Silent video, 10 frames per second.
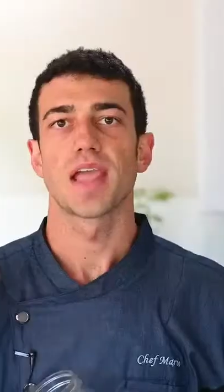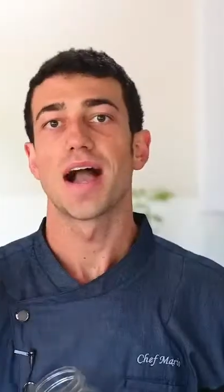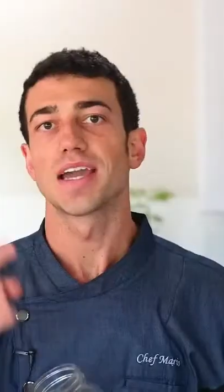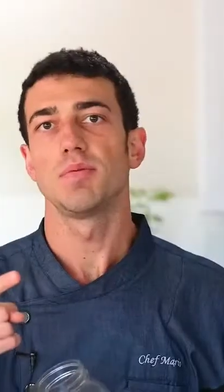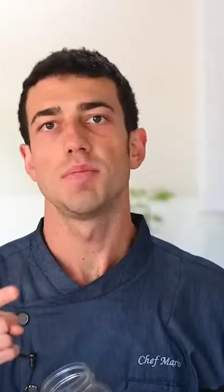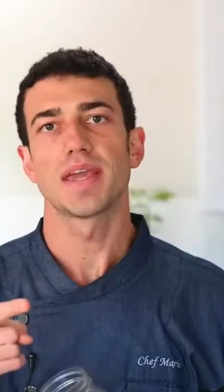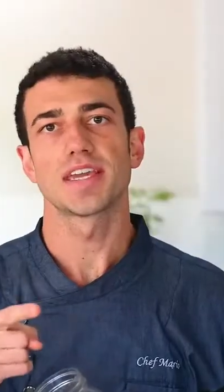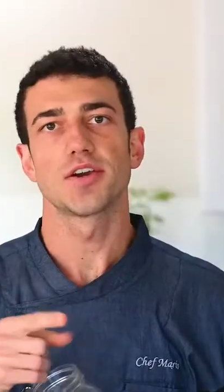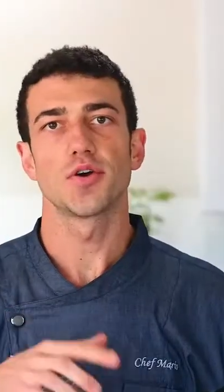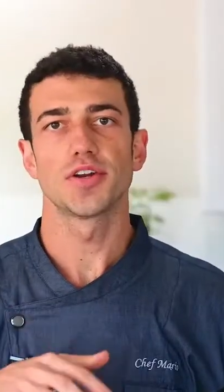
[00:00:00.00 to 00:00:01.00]
I'm gonna be
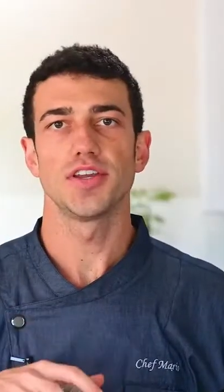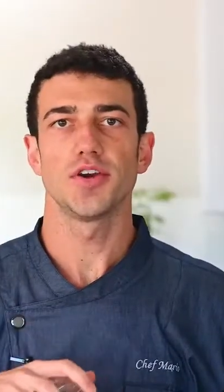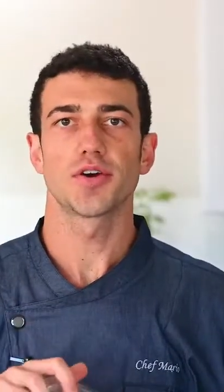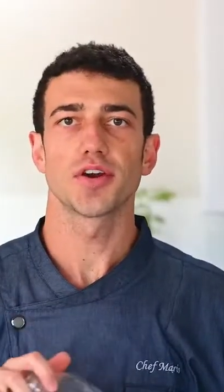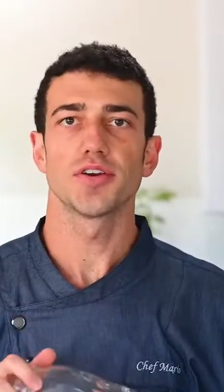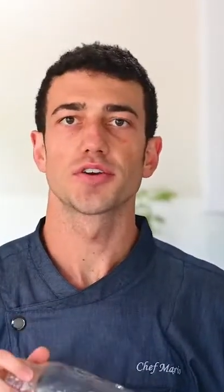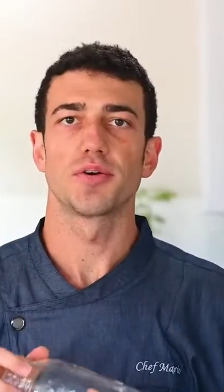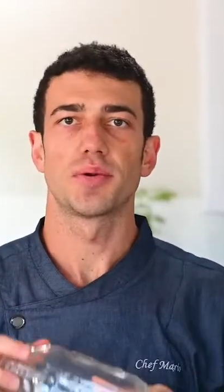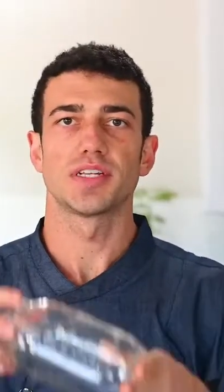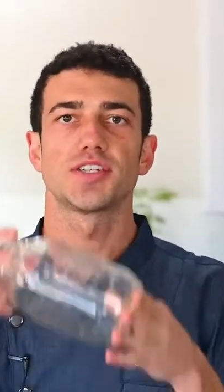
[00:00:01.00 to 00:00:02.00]
making coconut yogurt. You're
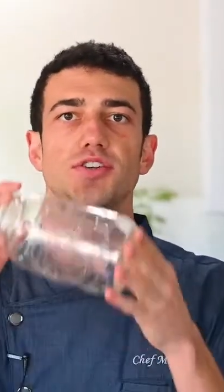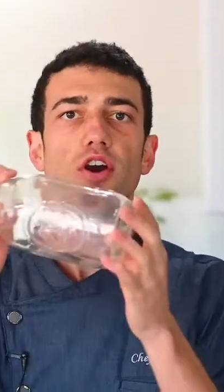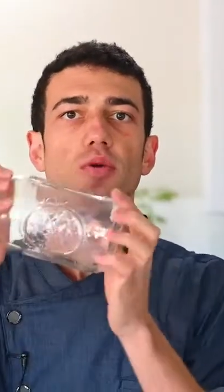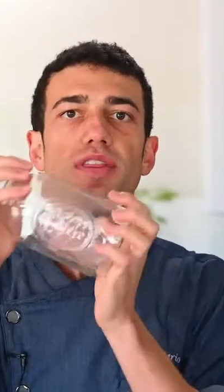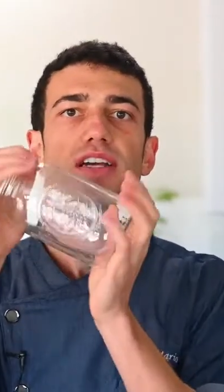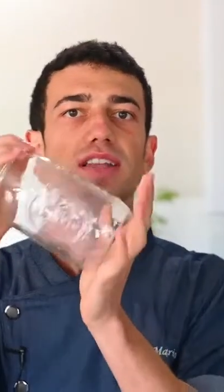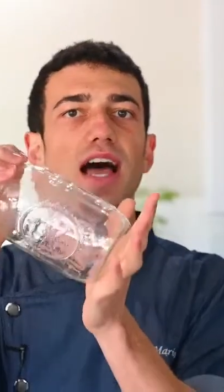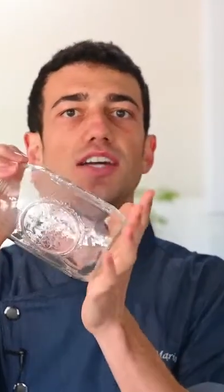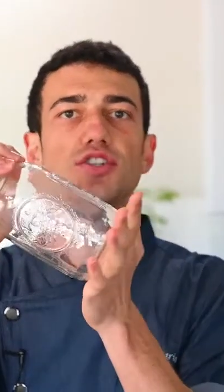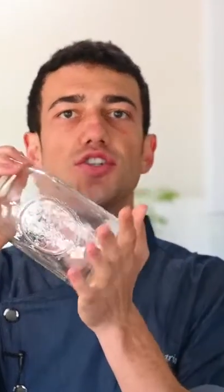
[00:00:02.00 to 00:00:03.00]
gonna wanna start with a
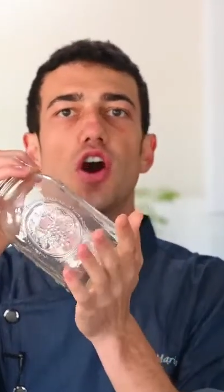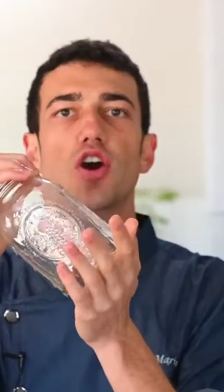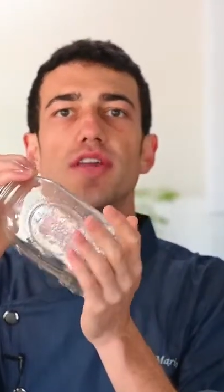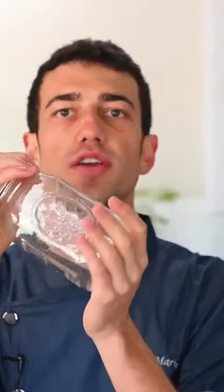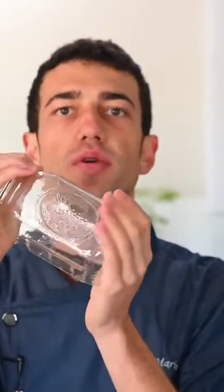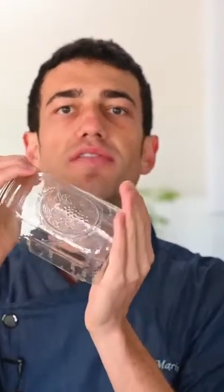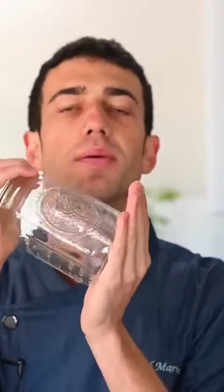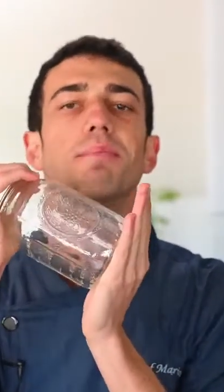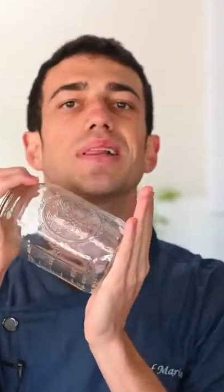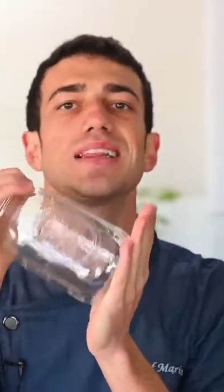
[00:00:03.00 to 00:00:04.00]
glass jar that you have
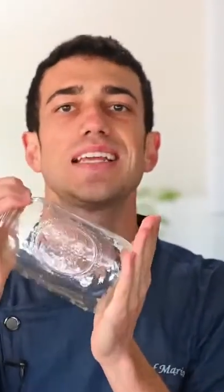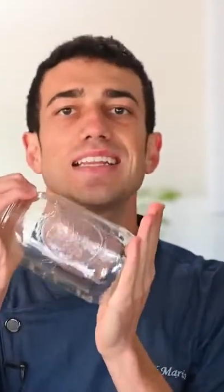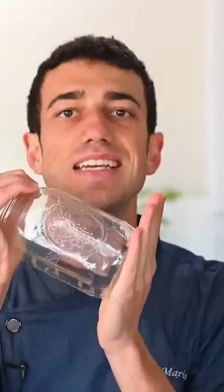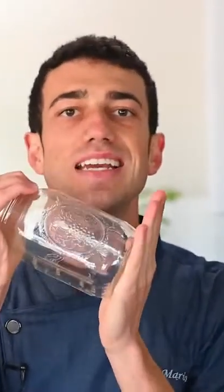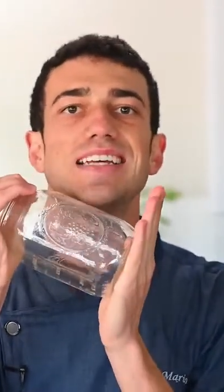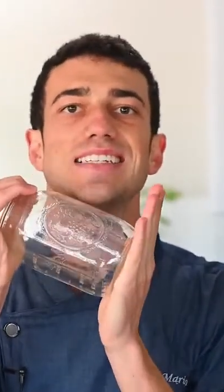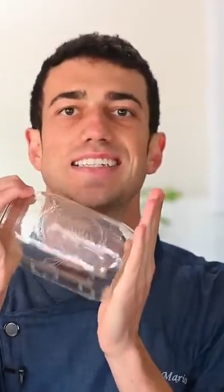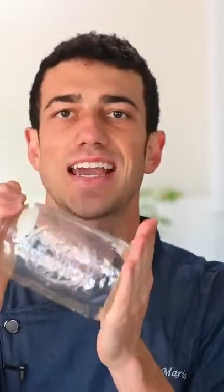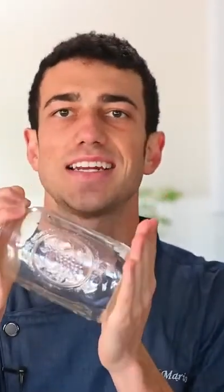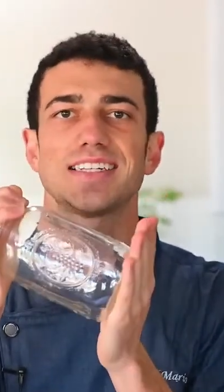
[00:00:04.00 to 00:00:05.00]
completely
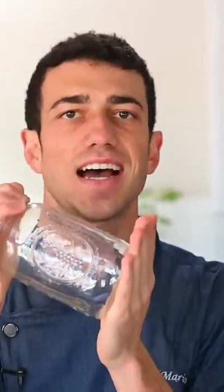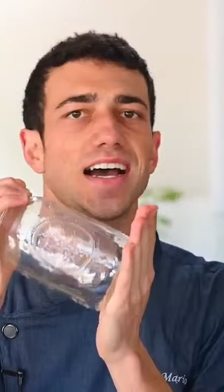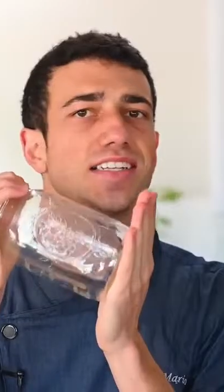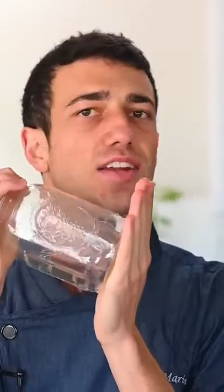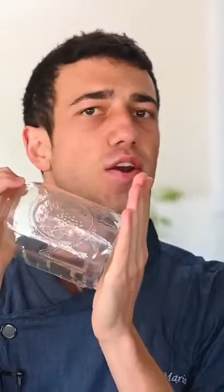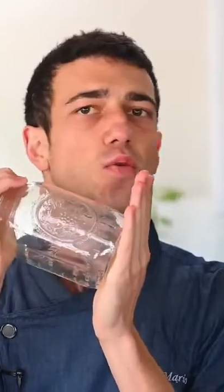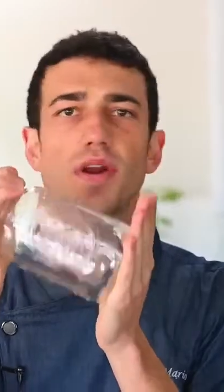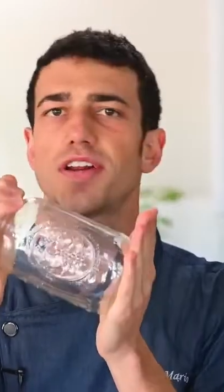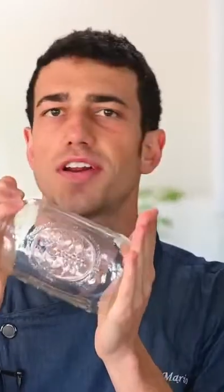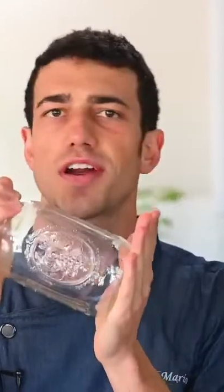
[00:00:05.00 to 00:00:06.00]
sanitized,
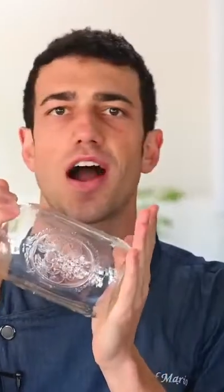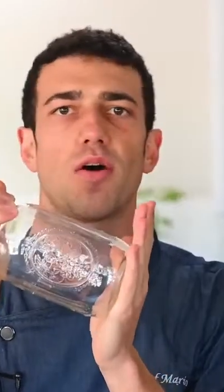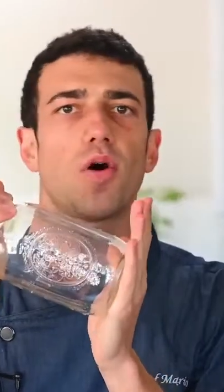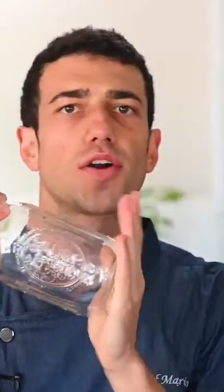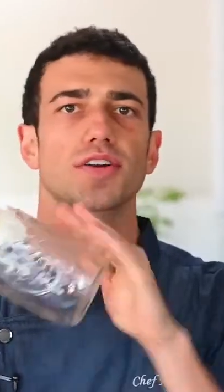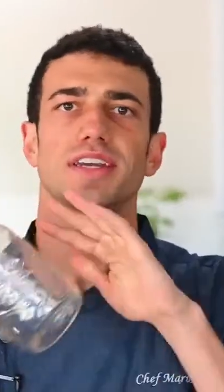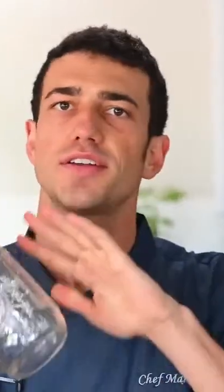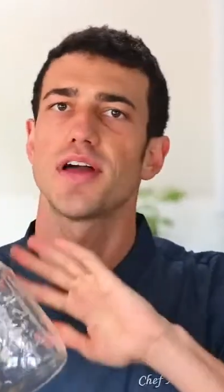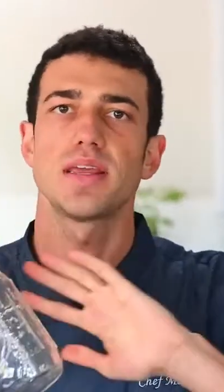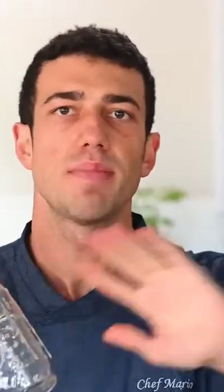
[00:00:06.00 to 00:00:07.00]
run it under hot water,
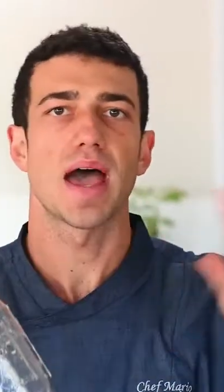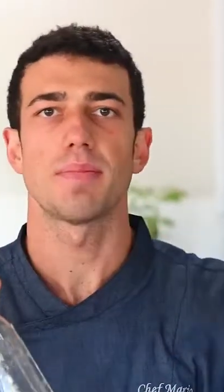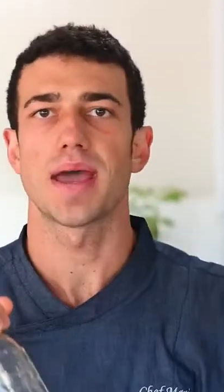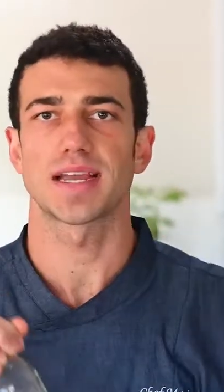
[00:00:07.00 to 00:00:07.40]
kill any bad